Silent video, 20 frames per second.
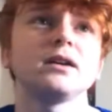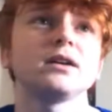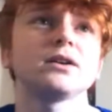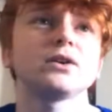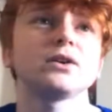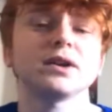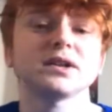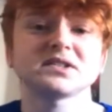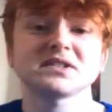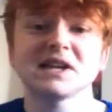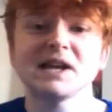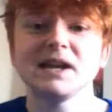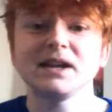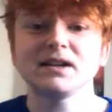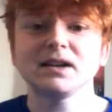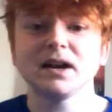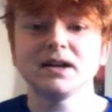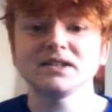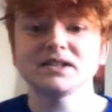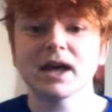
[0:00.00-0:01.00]
gotta say,
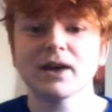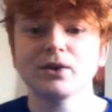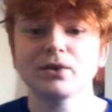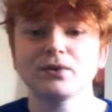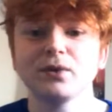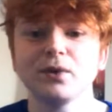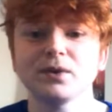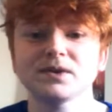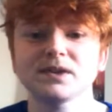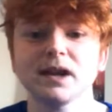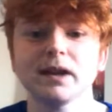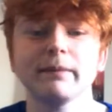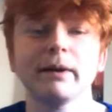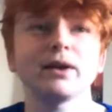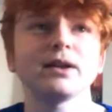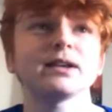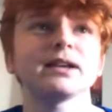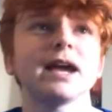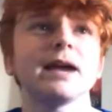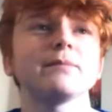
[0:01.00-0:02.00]
guys, get your thoughts in
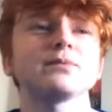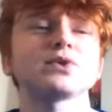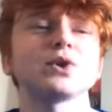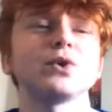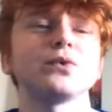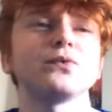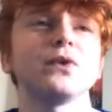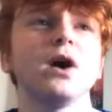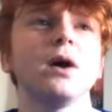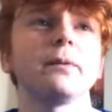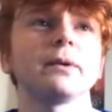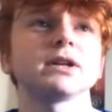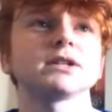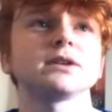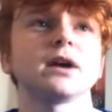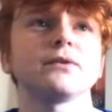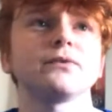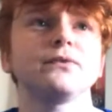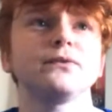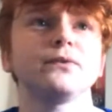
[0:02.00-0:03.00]
about the game so far, because
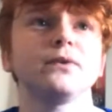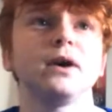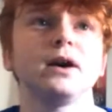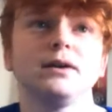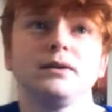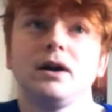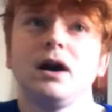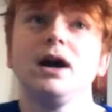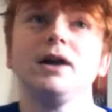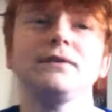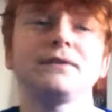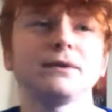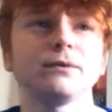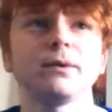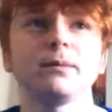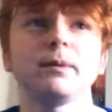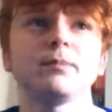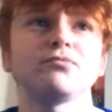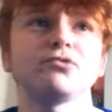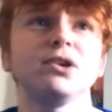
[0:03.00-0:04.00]
I think
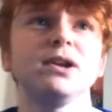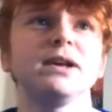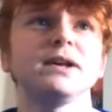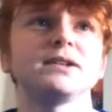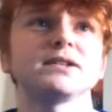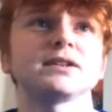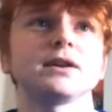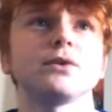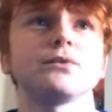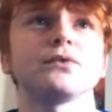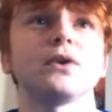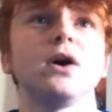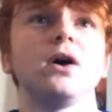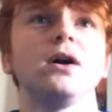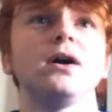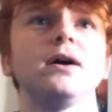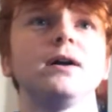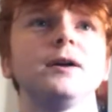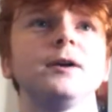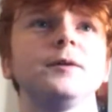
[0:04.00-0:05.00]
we've been brilliant so
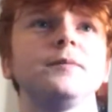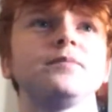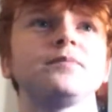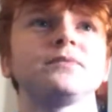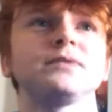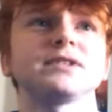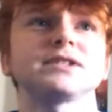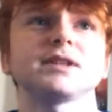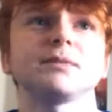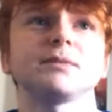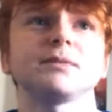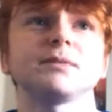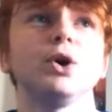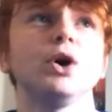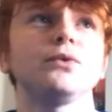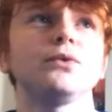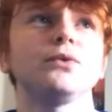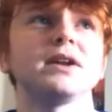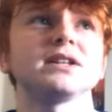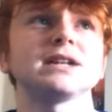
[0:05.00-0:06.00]
far. It's the
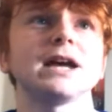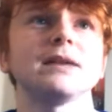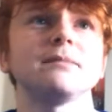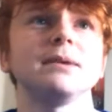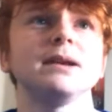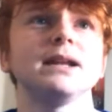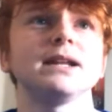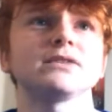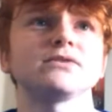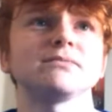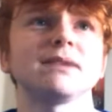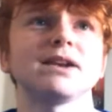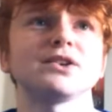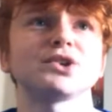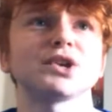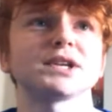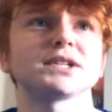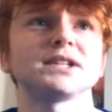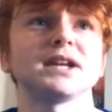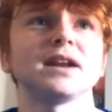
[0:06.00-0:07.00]
perfect 10 minutes for
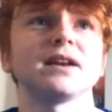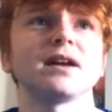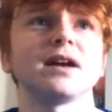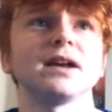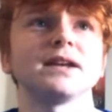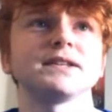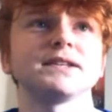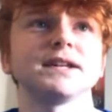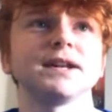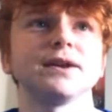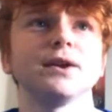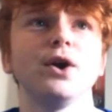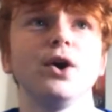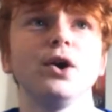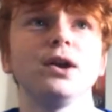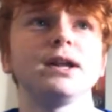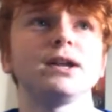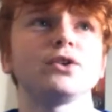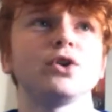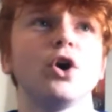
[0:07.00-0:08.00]
Manchester United. An
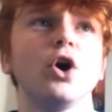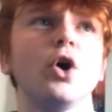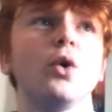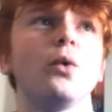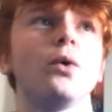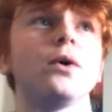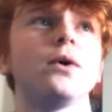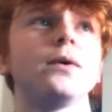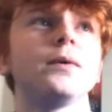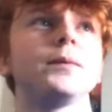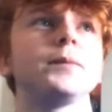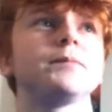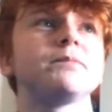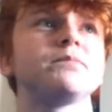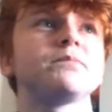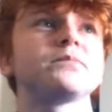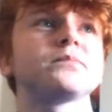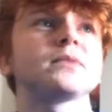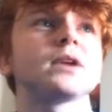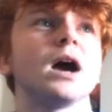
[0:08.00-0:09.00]
early goal.
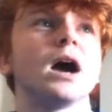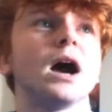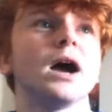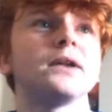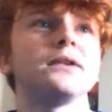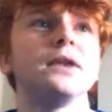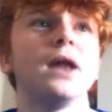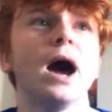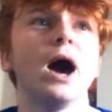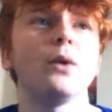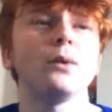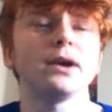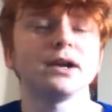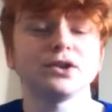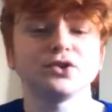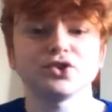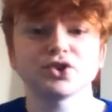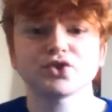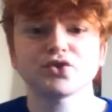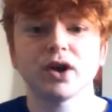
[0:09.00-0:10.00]
And now we
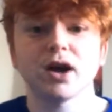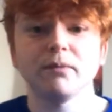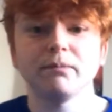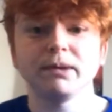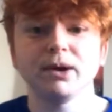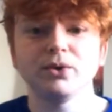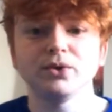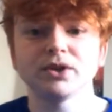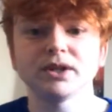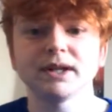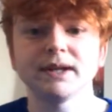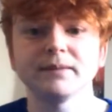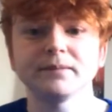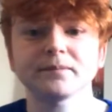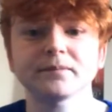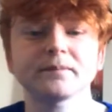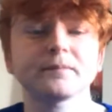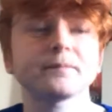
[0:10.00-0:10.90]
can just try and build on it.